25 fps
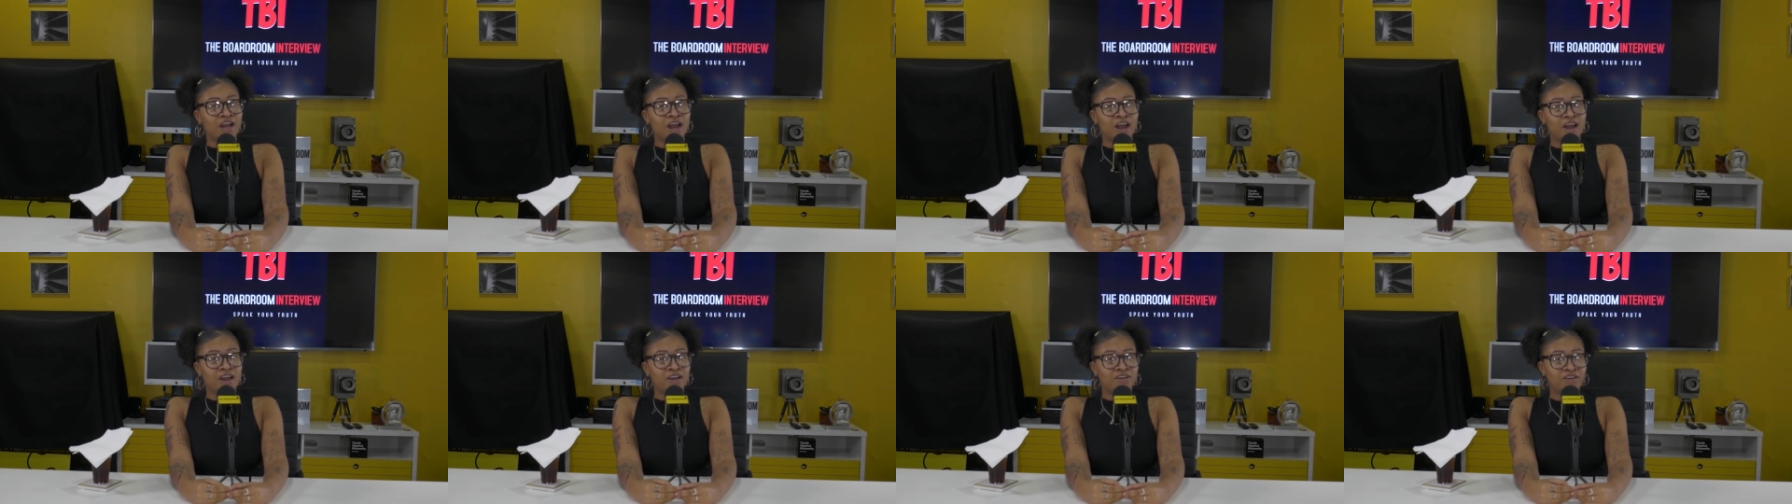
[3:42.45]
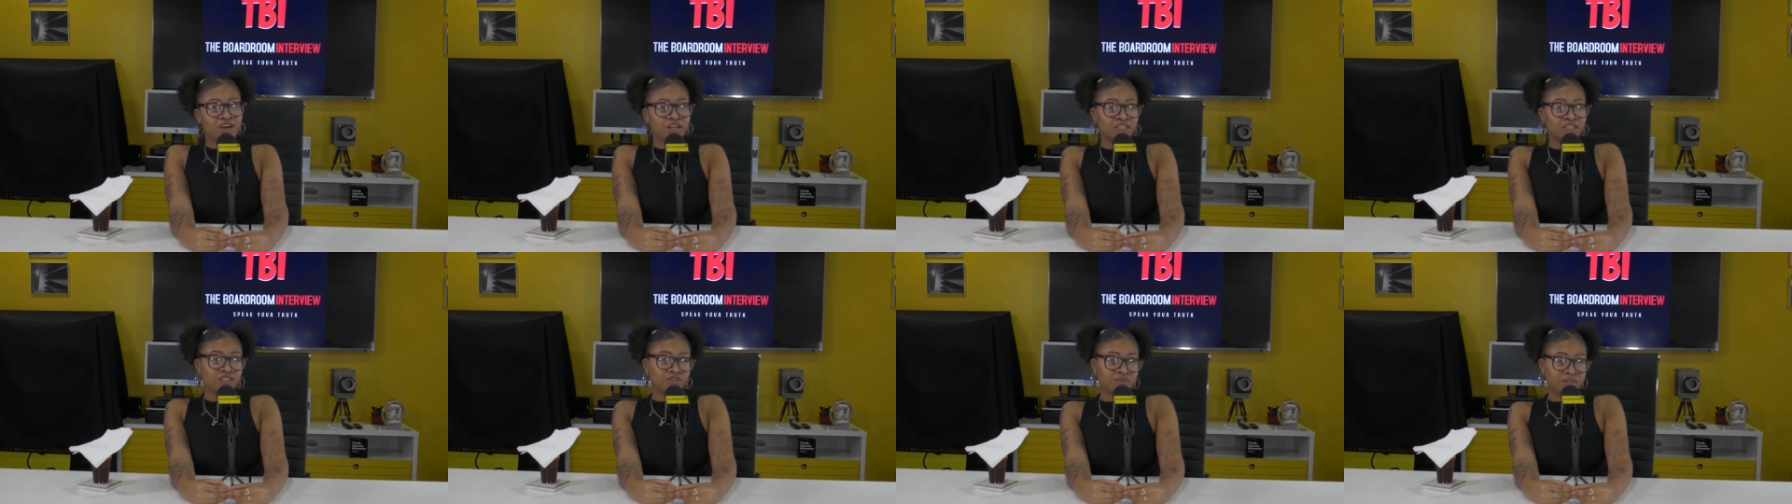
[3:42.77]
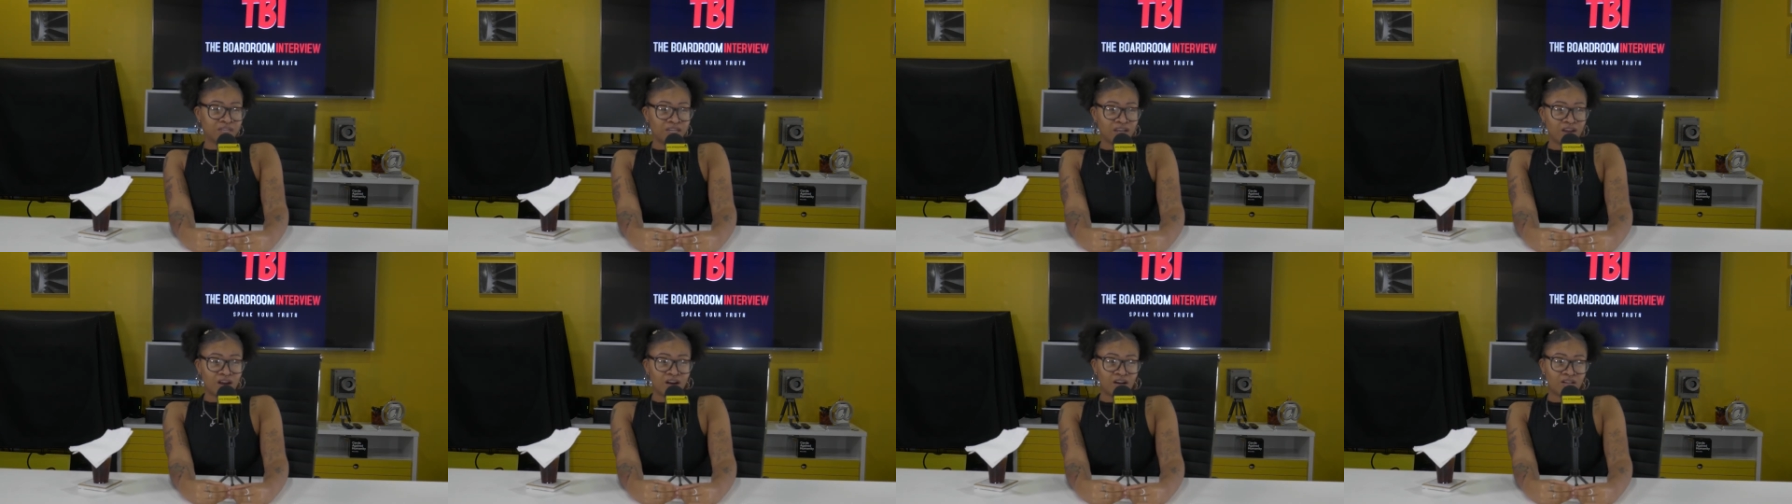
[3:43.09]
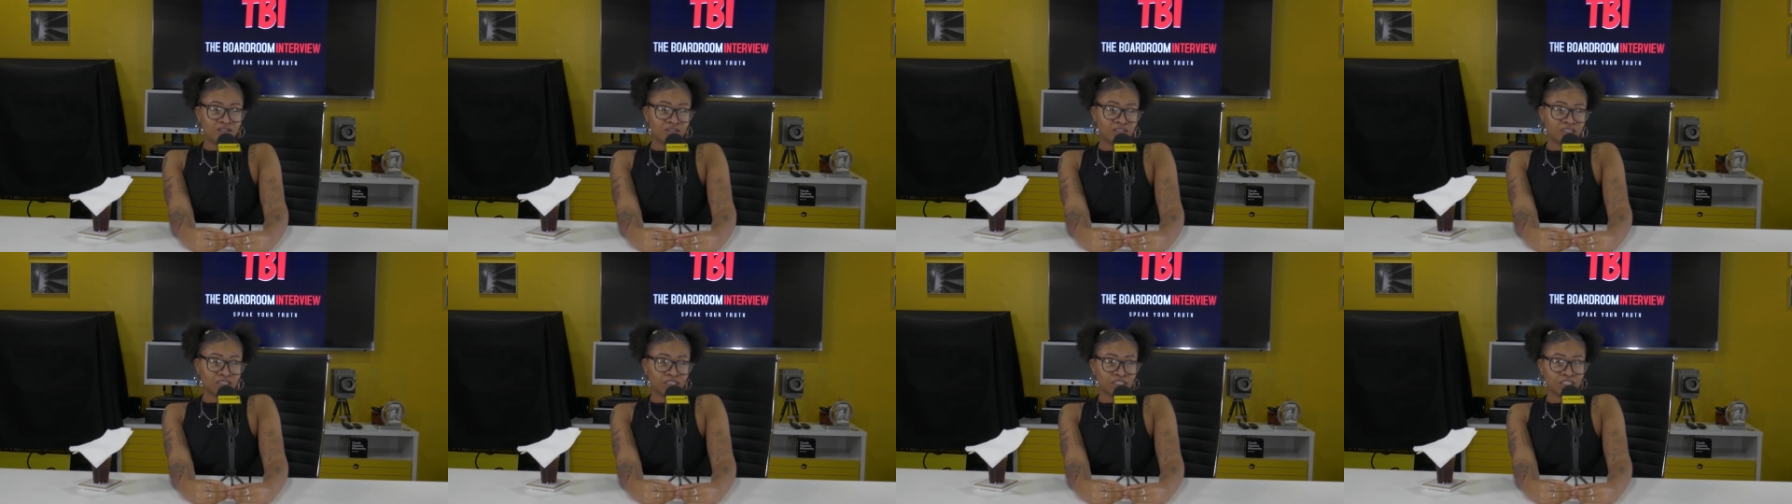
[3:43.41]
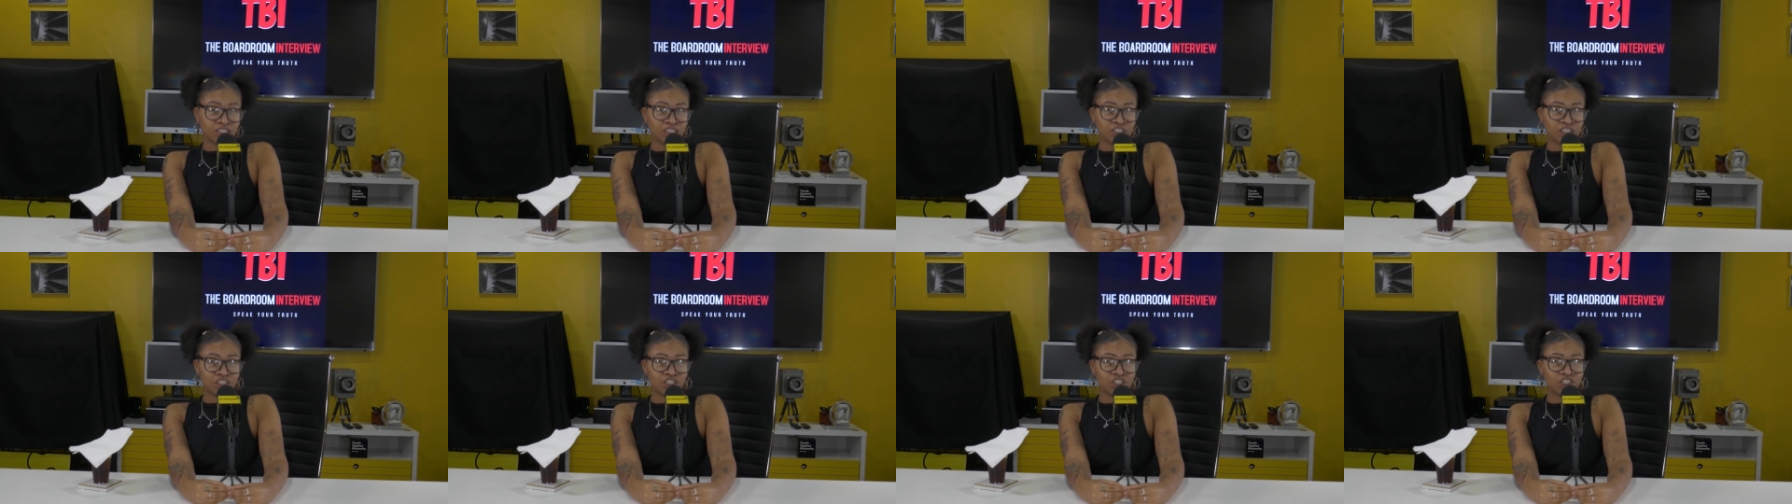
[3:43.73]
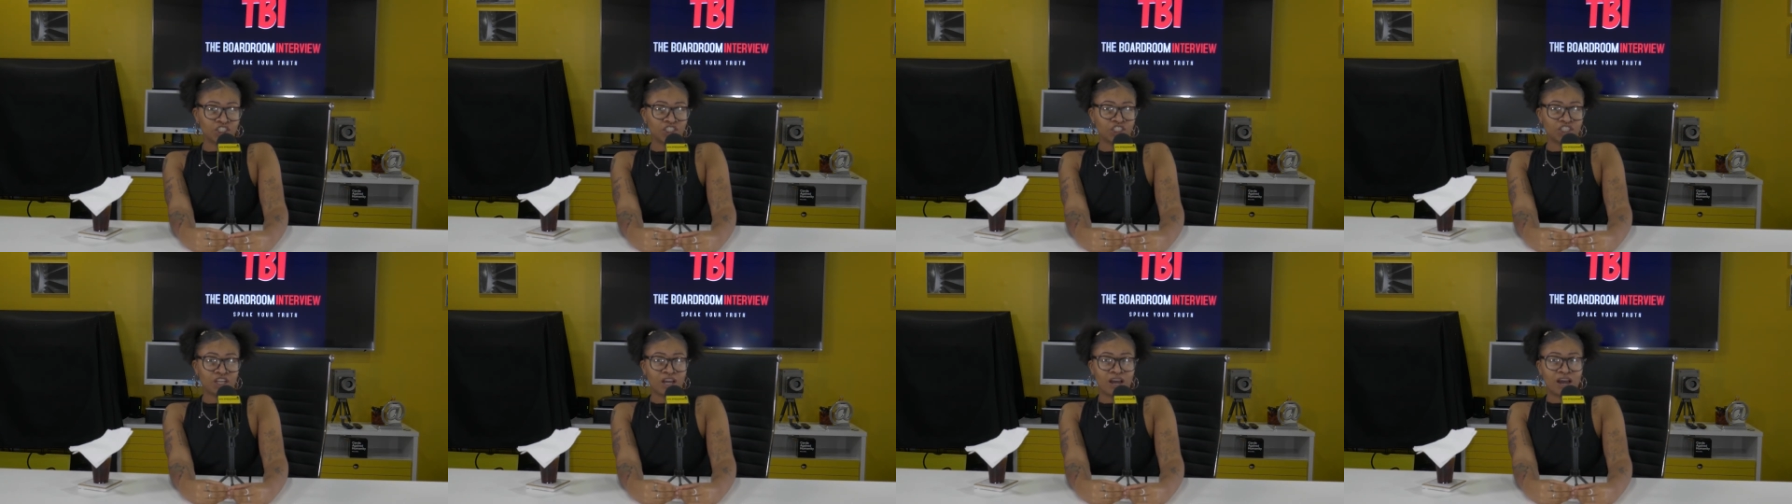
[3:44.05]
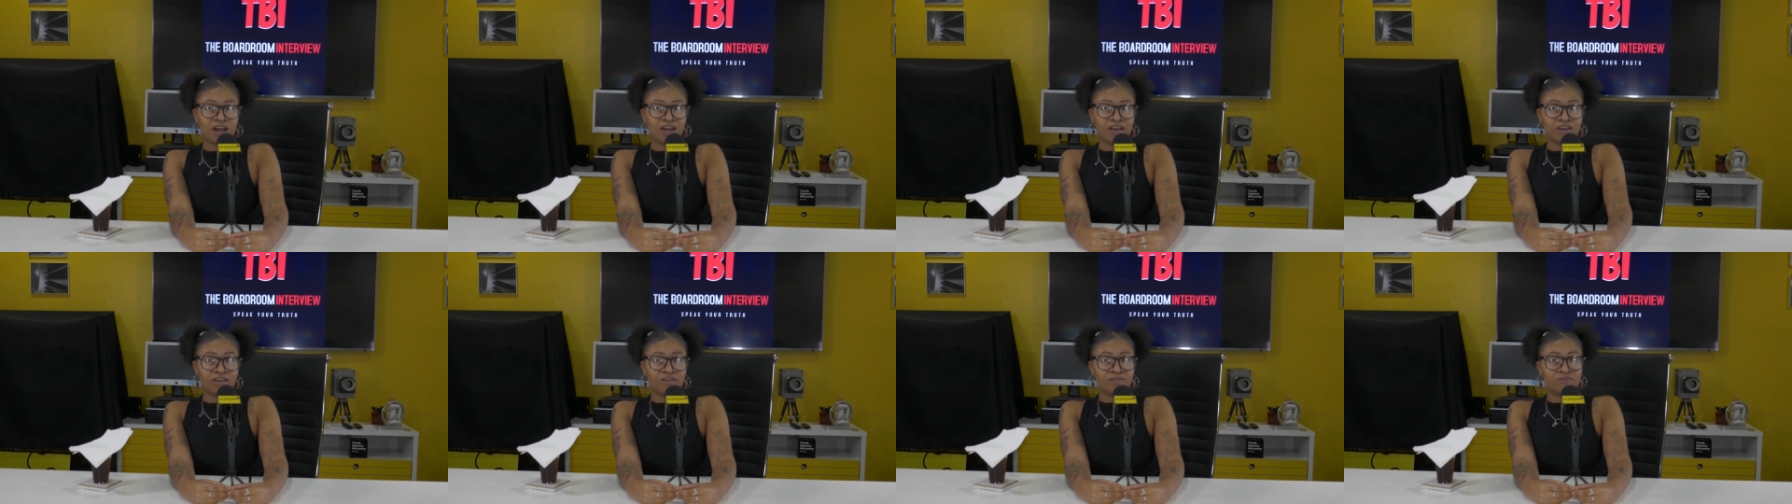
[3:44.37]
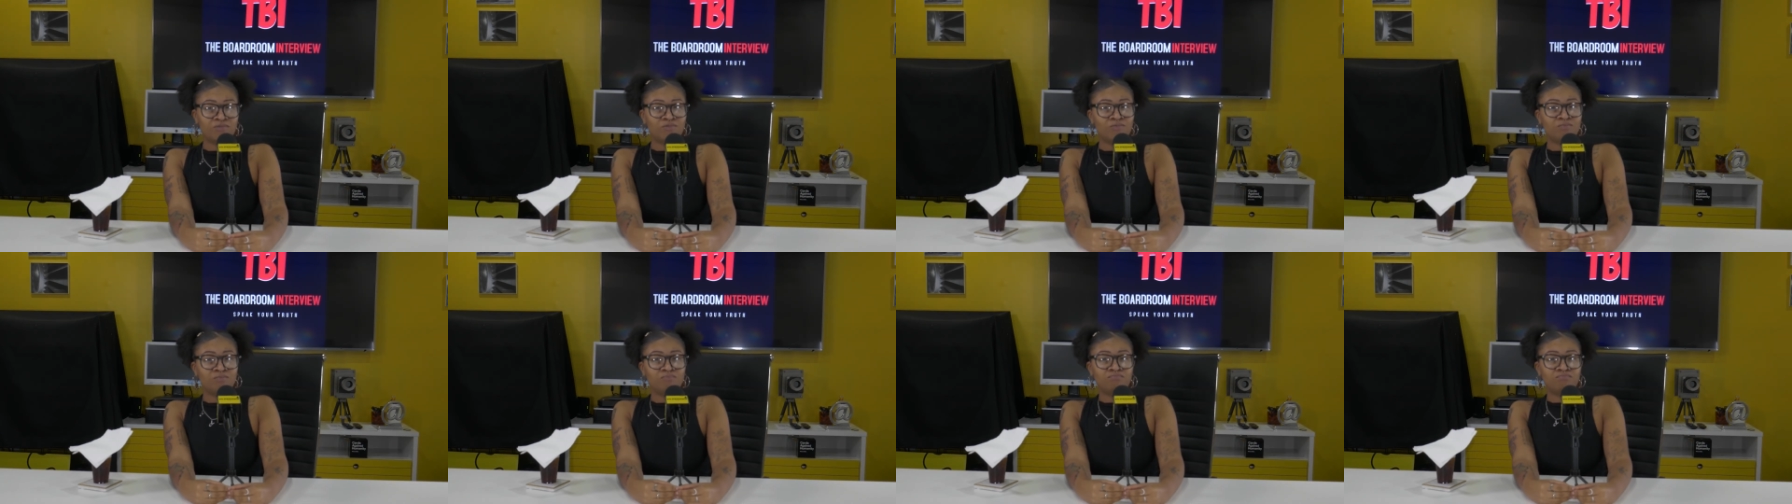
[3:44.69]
I graduated college, I